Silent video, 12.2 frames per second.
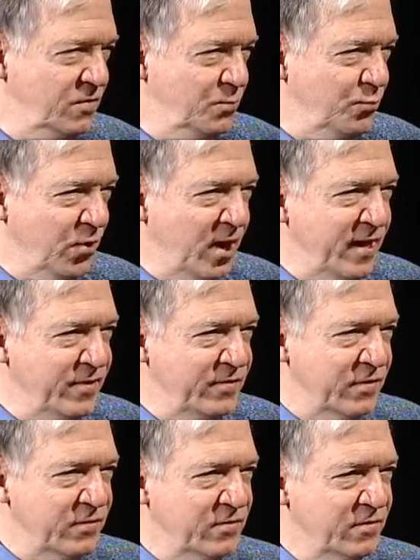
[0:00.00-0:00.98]

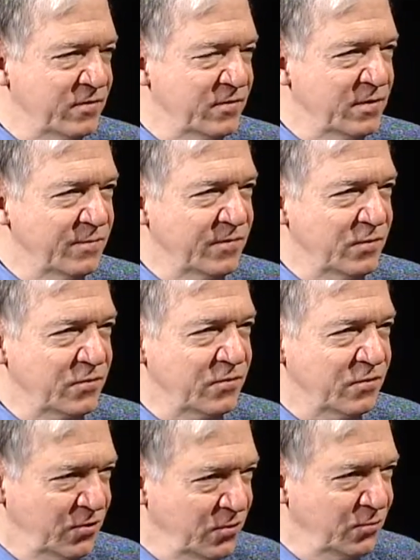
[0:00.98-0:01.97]
surprises some folks
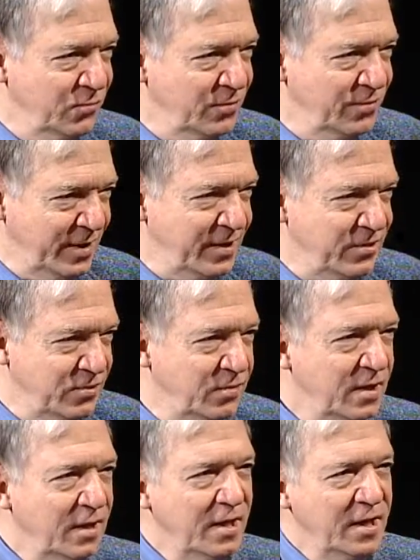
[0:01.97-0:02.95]
too, thank you,
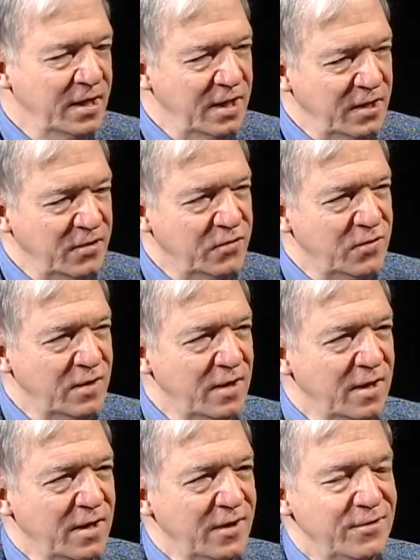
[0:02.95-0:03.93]
is
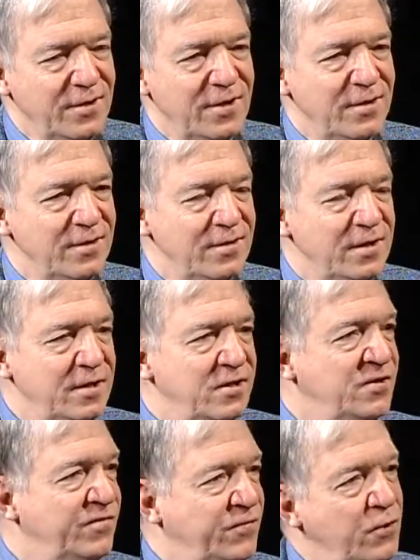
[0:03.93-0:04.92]
the
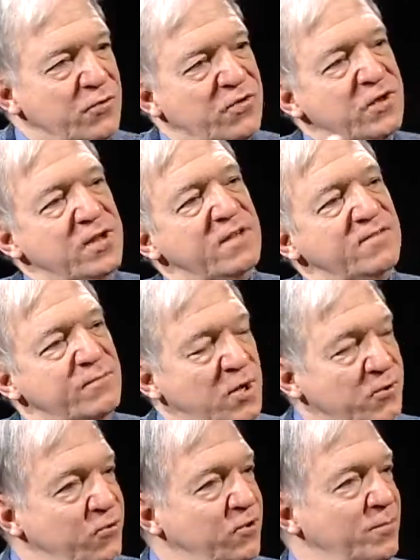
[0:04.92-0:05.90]
diversity of
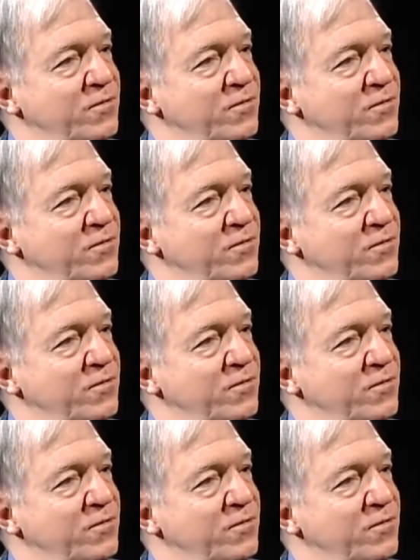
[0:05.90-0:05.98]
Muslims.